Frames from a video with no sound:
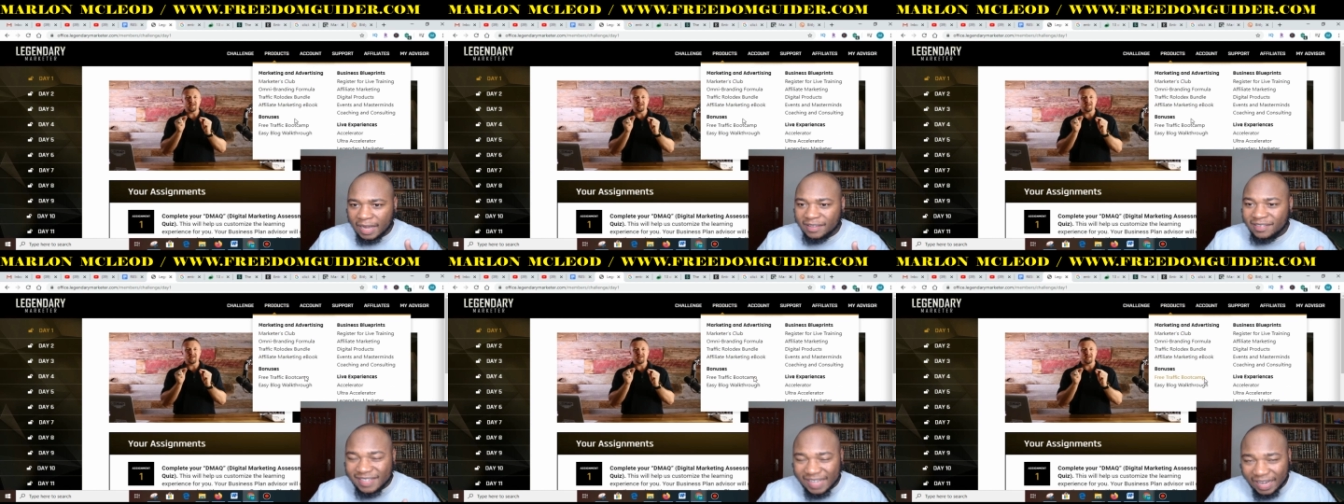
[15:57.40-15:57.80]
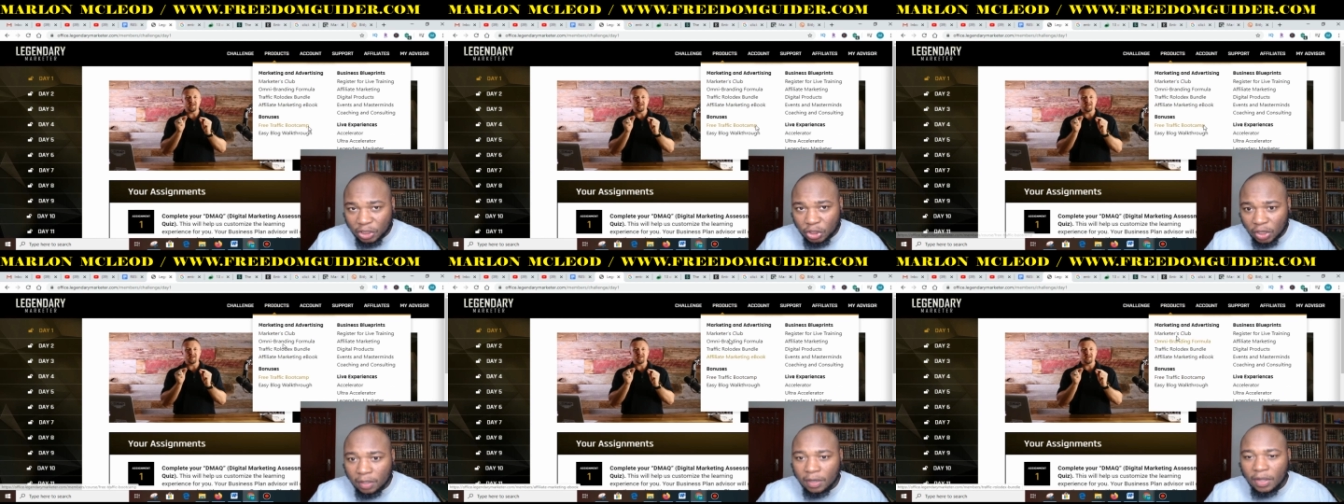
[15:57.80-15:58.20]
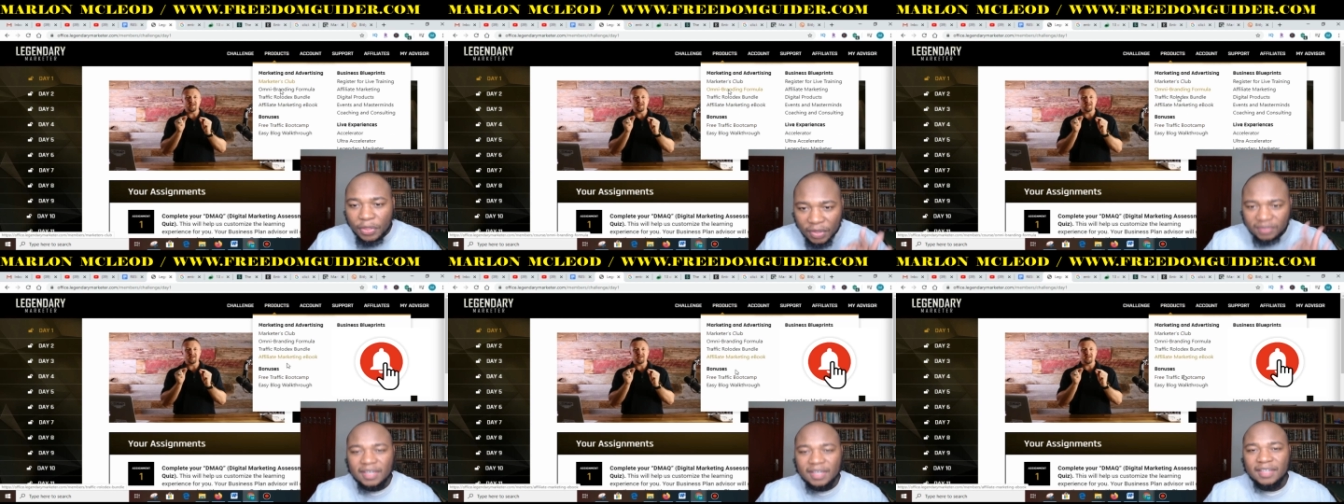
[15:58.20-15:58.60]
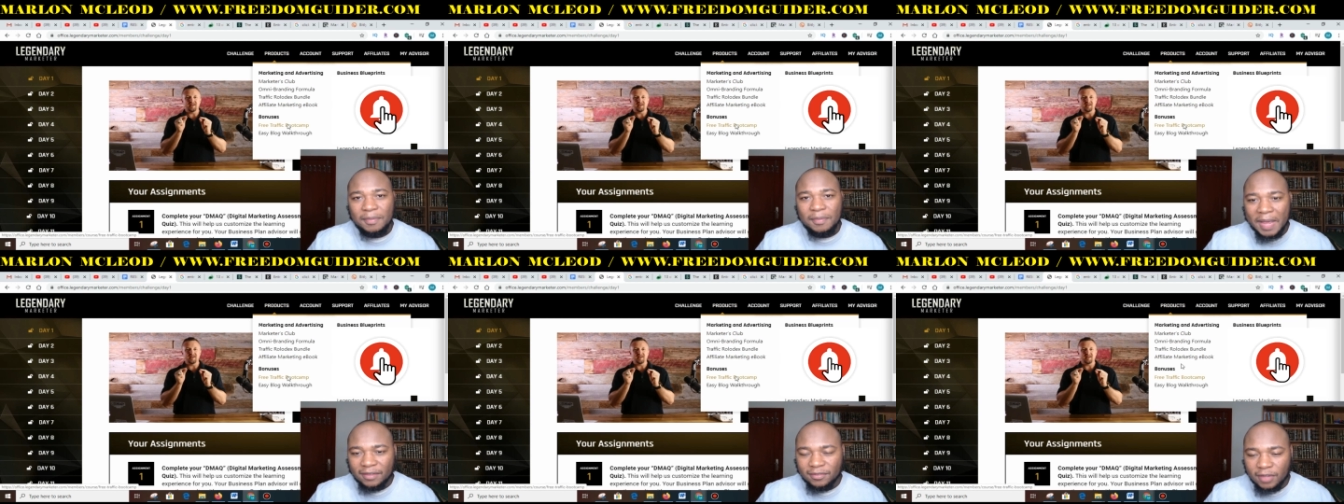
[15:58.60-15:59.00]
section. This is
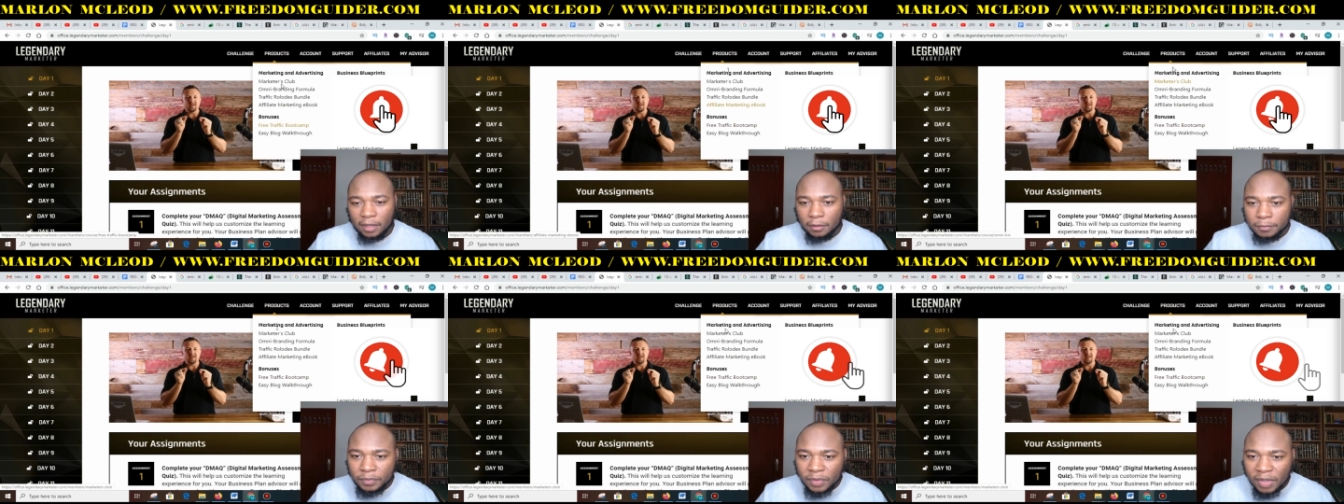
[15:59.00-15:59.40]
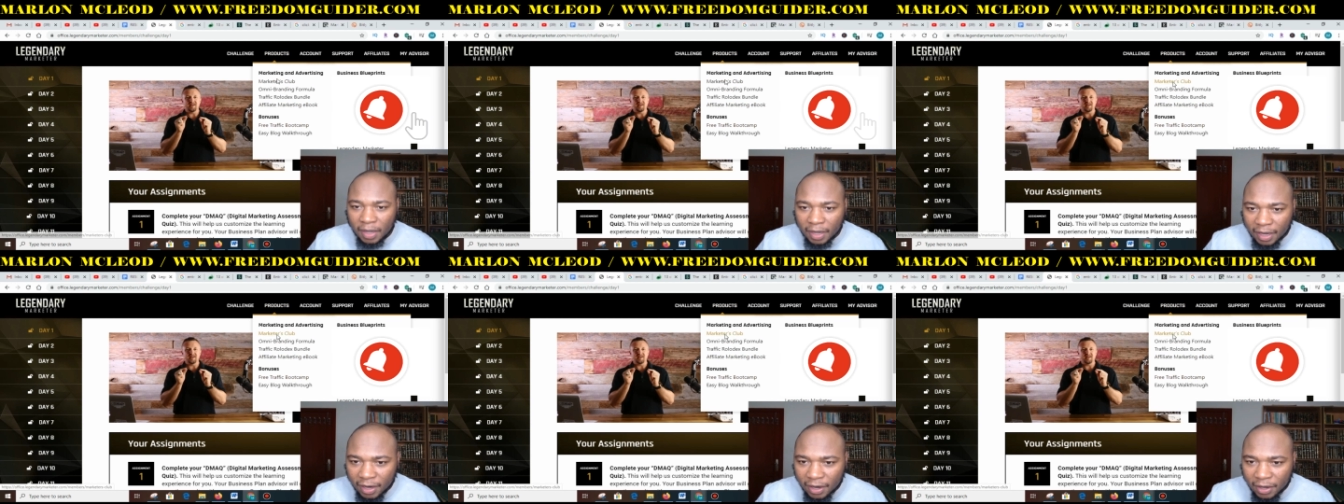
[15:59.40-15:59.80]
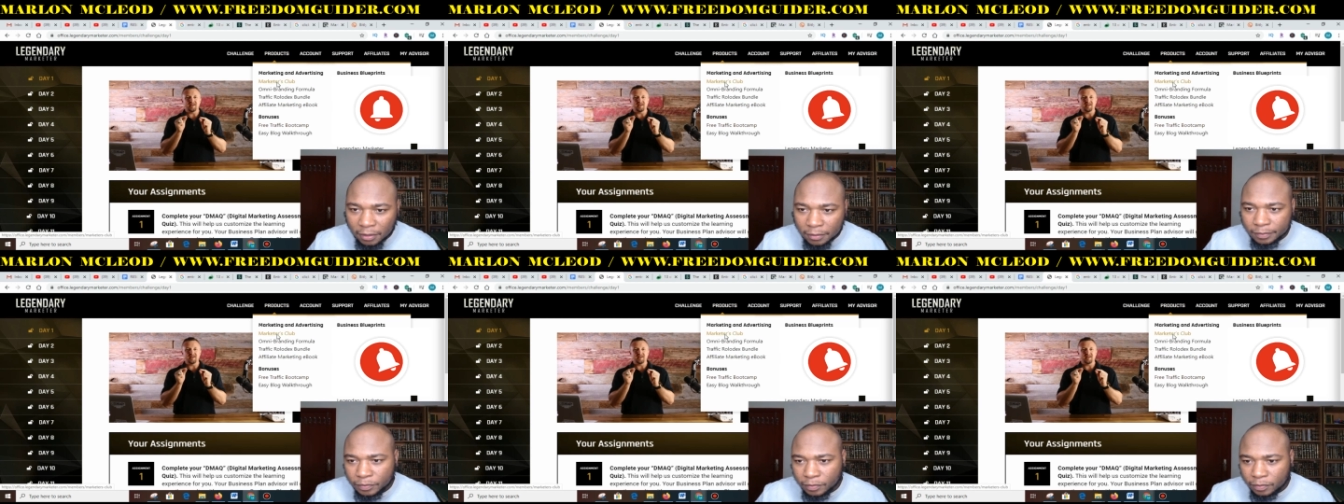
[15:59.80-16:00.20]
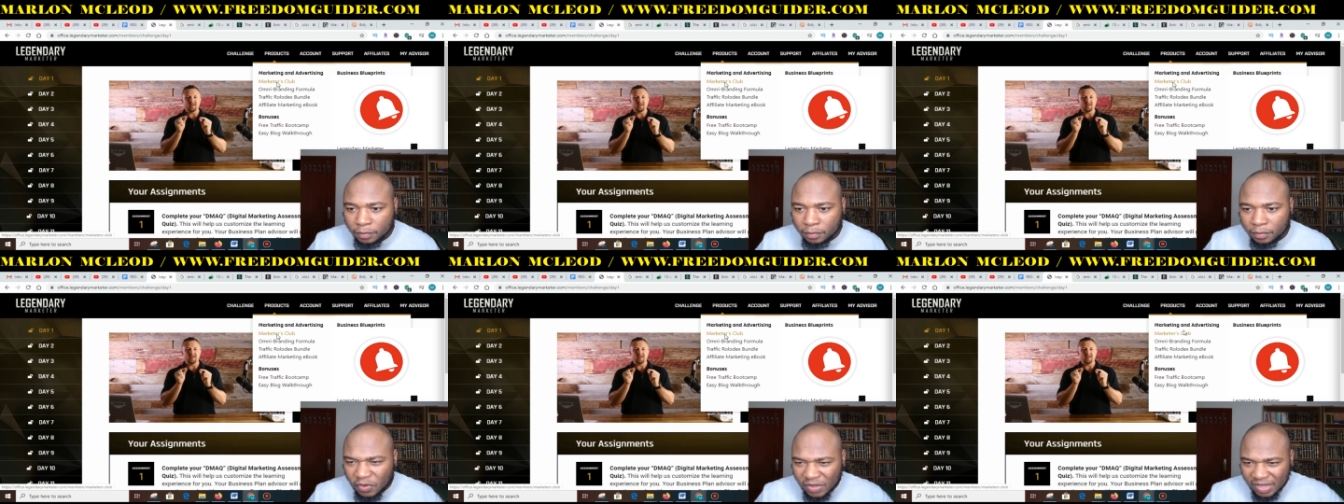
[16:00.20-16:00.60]
amazing. Here
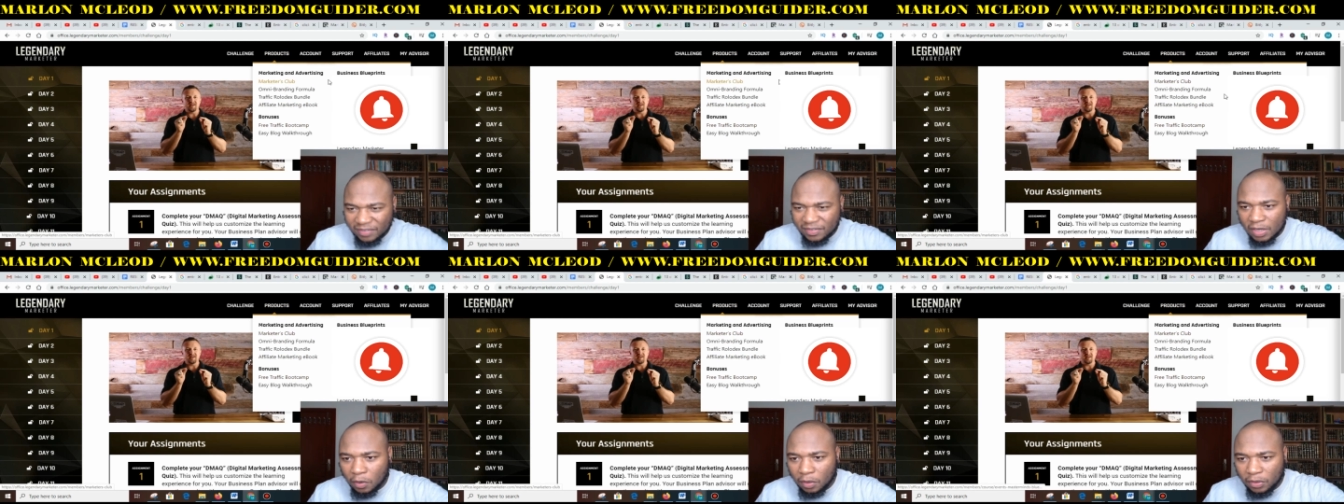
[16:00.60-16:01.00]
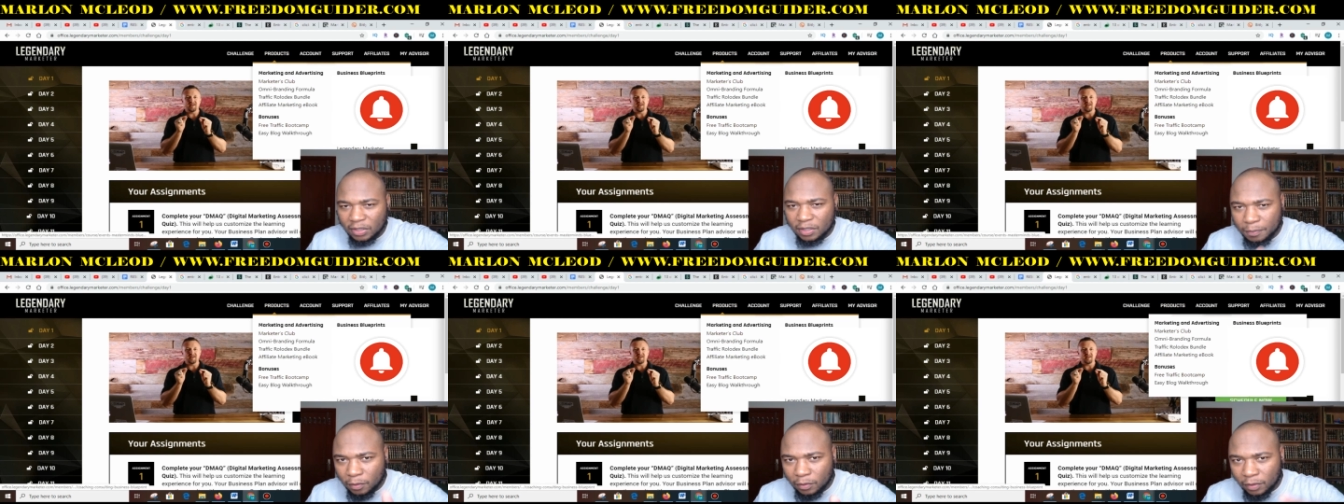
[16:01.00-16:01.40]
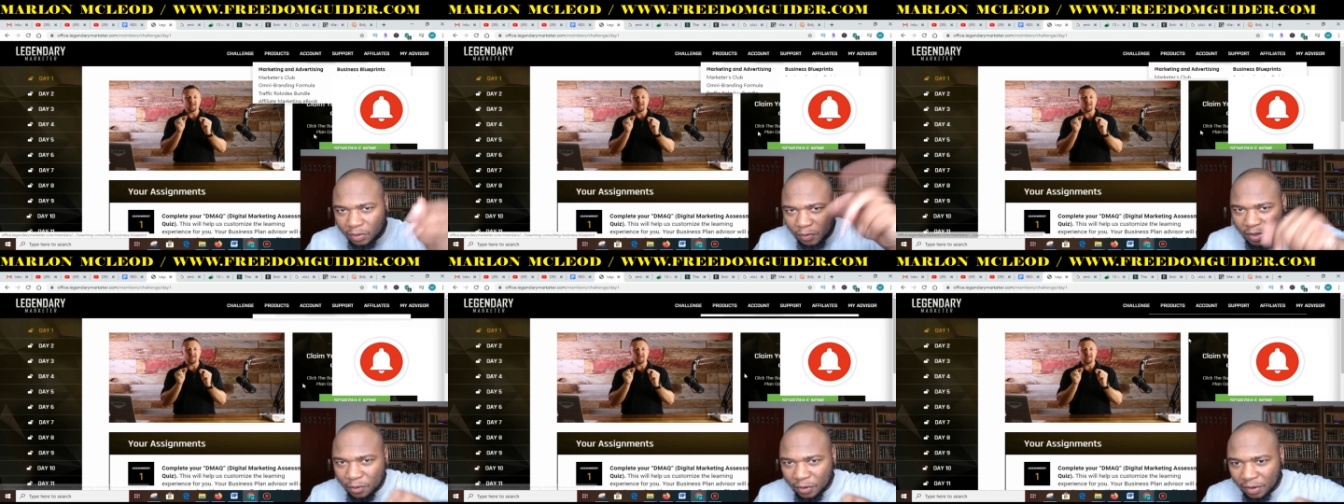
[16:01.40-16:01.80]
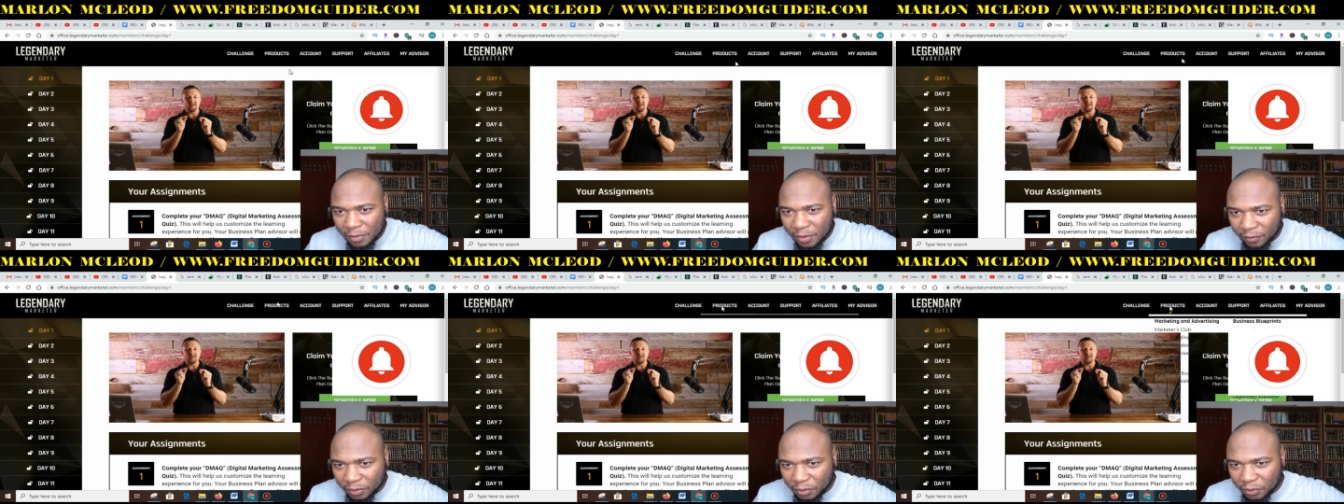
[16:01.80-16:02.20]
you can see all these products when you come
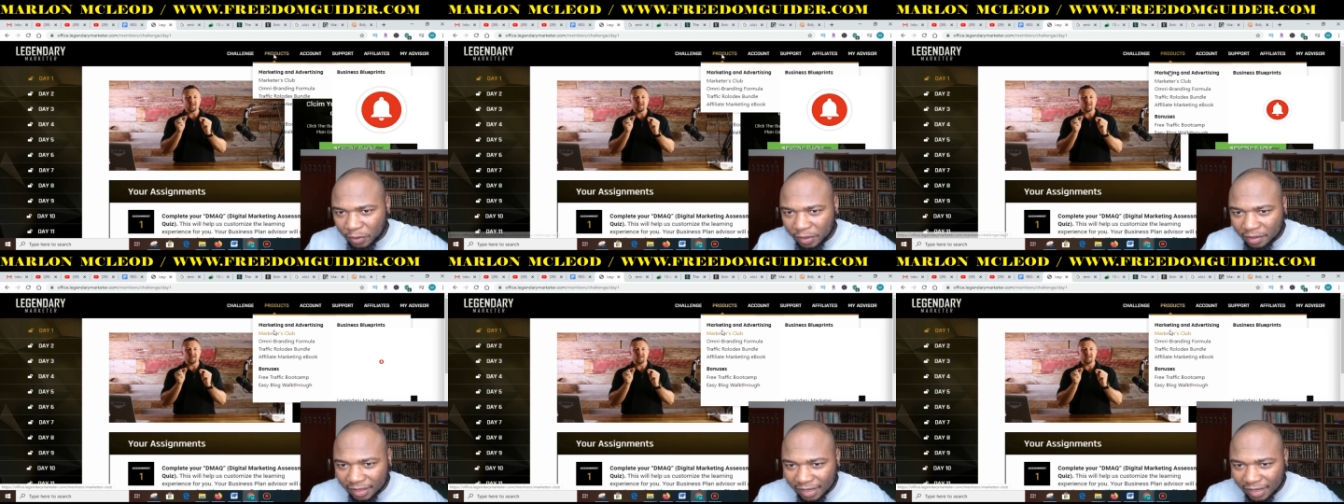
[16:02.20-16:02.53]
over and join the